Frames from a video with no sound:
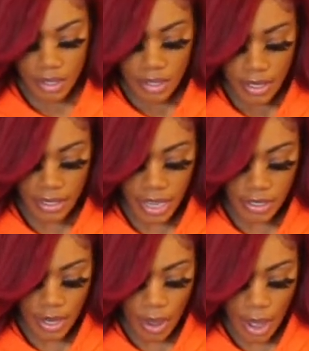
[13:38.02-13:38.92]
Now
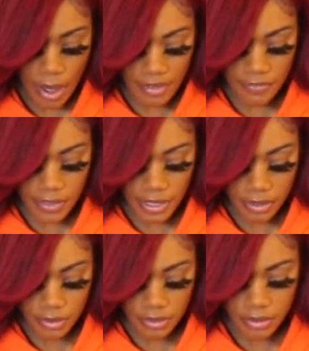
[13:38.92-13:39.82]
y'all know how I
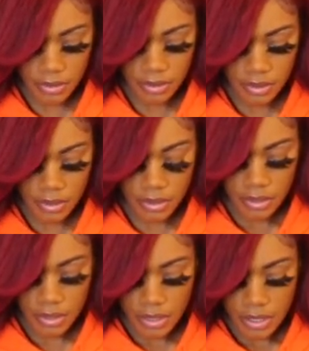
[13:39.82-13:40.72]
feel
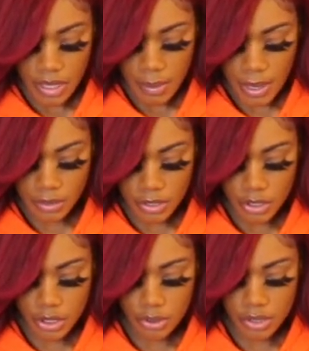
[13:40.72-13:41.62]
about the
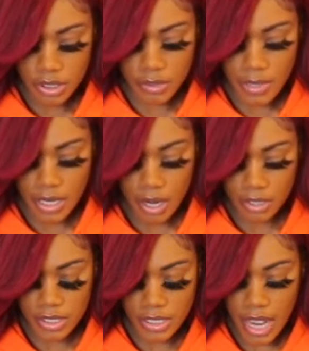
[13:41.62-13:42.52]
juices being
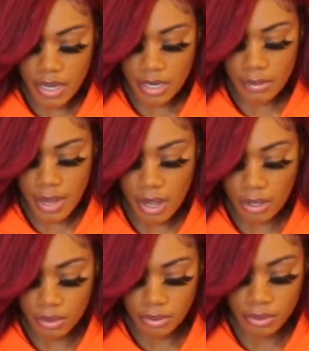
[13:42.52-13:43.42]
on the side of the
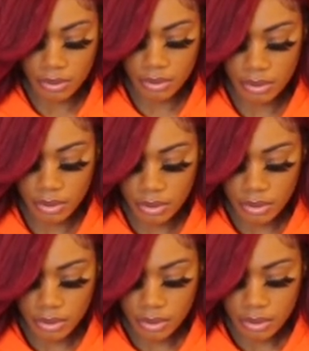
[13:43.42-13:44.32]
bowl.
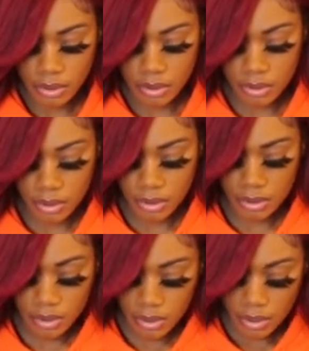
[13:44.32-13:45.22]
I
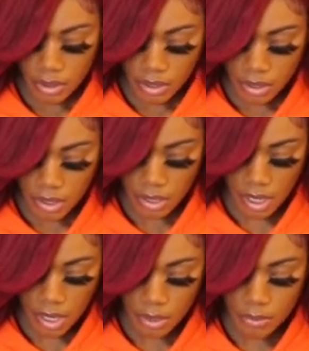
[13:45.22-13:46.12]

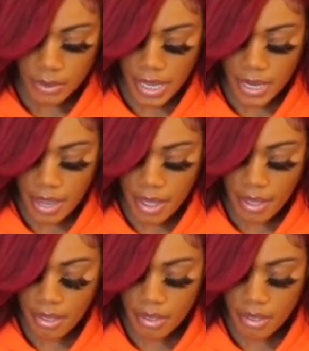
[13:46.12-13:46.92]
don't play that.